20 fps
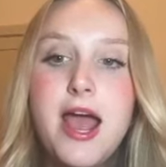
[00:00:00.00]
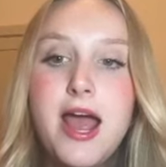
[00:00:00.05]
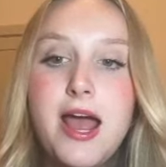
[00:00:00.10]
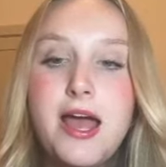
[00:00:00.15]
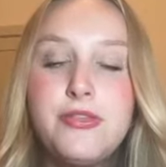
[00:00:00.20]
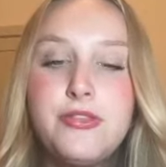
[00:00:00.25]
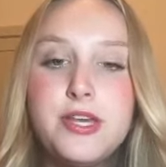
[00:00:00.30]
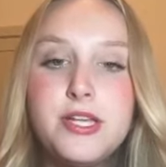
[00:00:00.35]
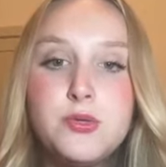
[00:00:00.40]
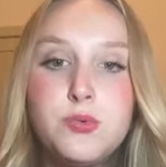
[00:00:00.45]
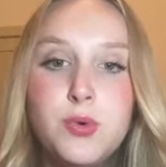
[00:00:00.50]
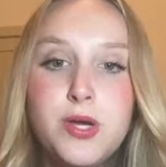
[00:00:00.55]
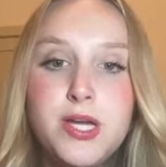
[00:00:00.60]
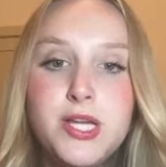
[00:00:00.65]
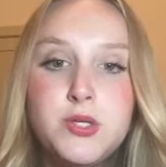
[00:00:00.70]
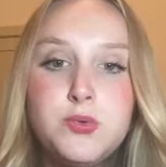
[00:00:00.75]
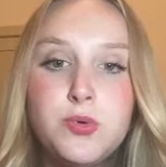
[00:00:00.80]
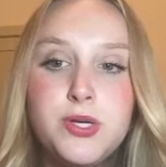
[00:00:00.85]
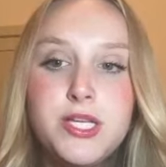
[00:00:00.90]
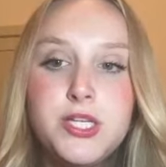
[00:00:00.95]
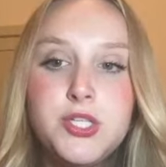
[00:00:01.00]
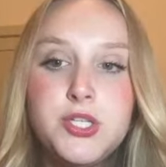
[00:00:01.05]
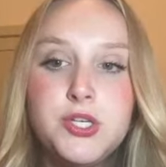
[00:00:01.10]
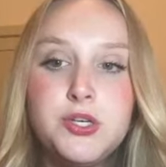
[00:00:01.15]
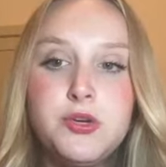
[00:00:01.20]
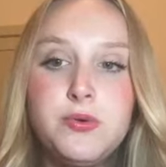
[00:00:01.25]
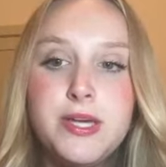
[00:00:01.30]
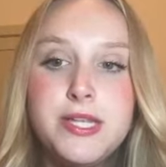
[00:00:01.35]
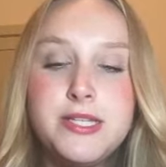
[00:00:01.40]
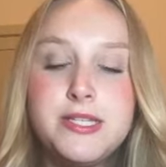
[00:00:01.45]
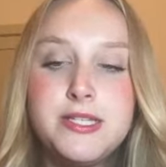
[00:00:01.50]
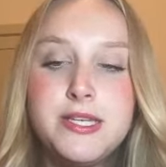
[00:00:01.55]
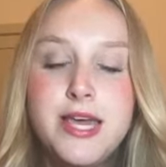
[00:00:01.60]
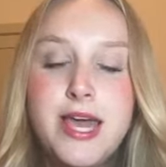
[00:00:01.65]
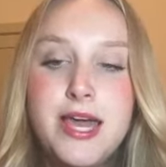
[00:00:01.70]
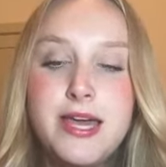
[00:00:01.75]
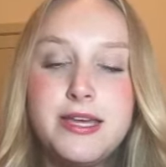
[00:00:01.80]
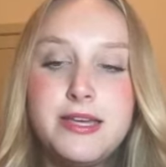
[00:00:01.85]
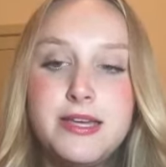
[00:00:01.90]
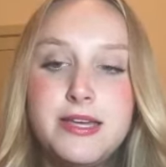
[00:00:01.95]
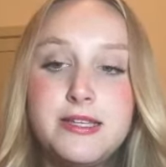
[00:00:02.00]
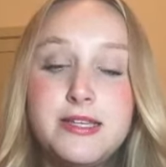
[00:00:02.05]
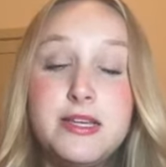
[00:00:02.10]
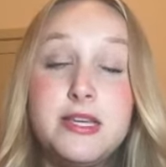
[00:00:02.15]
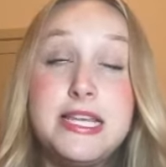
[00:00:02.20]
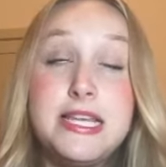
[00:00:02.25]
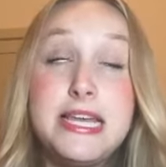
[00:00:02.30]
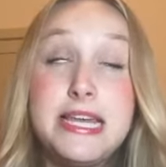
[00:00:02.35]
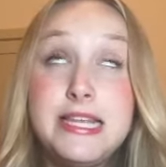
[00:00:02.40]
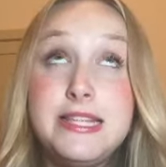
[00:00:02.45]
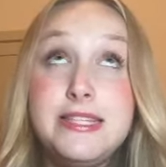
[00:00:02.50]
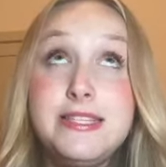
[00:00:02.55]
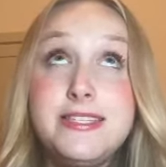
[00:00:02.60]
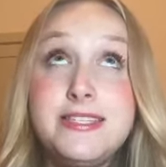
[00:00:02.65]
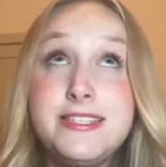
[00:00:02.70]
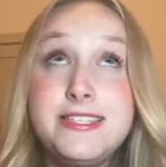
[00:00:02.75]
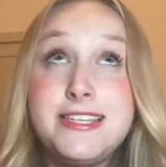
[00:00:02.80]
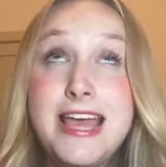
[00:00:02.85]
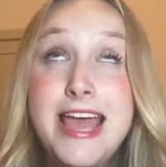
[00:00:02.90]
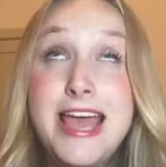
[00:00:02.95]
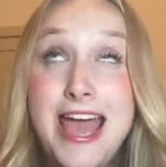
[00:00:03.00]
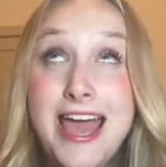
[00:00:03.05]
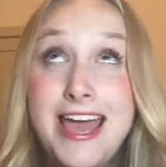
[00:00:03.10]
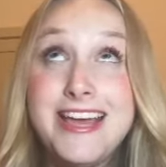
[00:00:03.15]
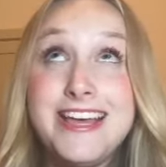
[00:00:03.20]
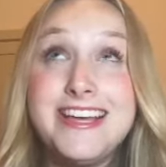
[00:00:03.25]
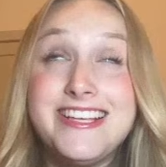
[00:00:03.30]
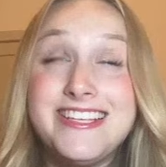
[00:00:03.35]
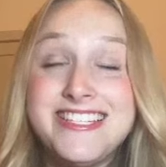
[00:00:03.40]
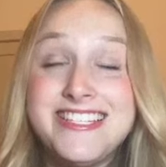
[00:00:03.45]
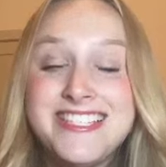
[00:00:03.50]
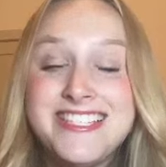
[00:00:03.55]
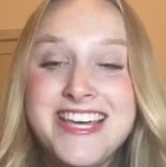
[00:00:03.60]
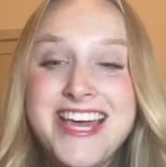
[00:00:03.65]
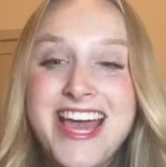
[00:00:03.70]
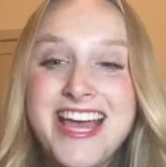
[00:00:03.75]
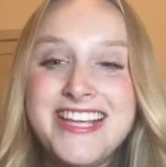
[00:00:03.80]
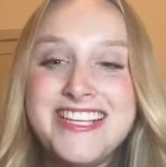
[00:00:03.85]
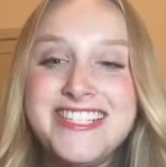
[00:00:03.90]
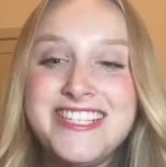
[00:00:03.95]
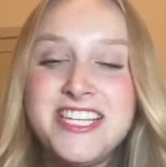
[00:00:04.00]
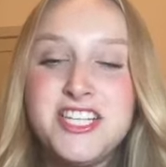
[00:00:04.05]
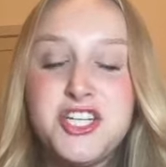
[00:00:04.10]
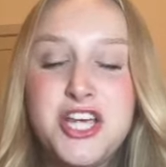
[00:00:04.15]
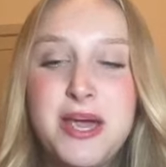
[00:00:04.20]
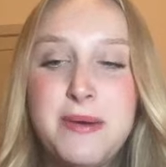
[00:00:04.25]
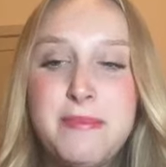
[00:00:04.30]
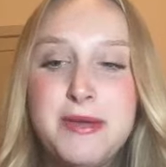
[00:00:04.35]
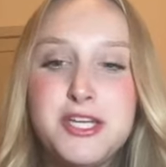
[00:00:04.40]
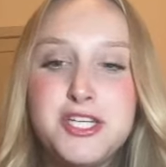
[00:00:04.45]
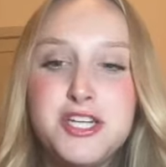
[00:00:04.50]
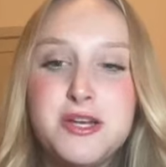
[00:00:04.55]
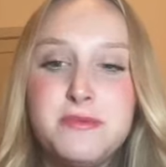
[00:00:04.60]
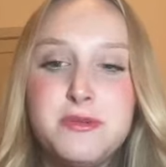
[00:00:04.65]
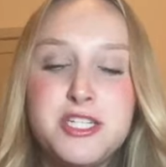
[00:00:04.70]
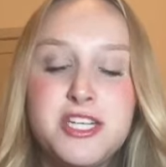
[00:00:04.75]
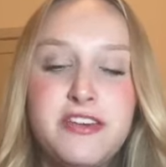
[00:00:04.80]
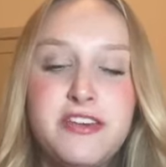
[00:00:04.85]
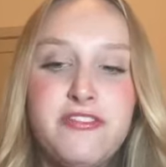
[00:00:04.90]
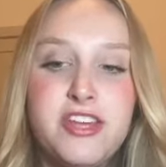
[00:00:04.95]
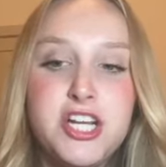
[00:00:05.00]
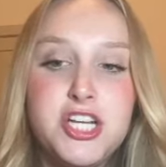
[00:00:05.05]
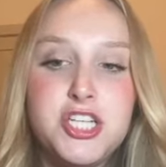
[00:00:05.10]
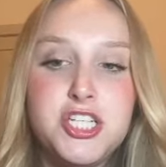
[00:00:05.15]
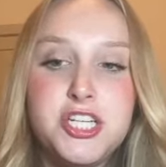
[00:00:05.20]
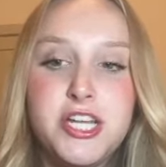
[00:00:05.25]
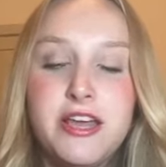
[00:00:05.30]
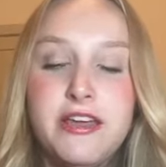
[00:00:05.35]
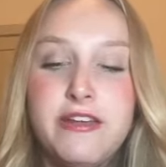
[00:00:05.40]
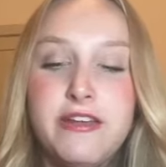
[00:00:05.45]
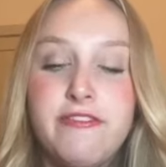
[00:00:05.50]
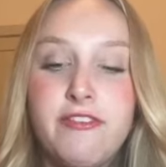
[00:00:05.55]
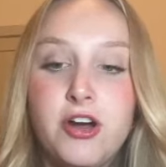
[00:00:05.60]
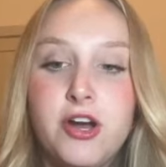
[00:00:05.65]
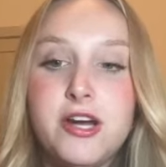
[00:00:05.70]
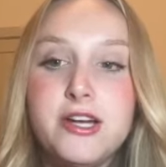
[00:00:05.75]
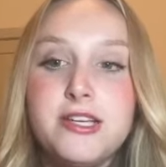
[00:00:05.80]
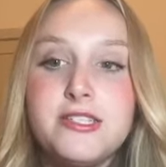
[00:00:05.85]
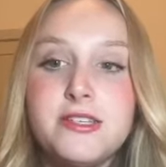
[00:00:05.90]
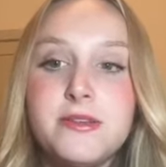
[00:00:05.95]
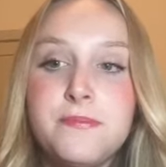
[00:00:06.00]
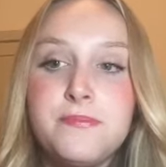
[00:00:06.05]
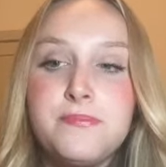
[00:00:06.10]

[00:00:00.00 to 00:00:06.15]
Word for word: At the 2022 NCAA Championship, she finished in 1st.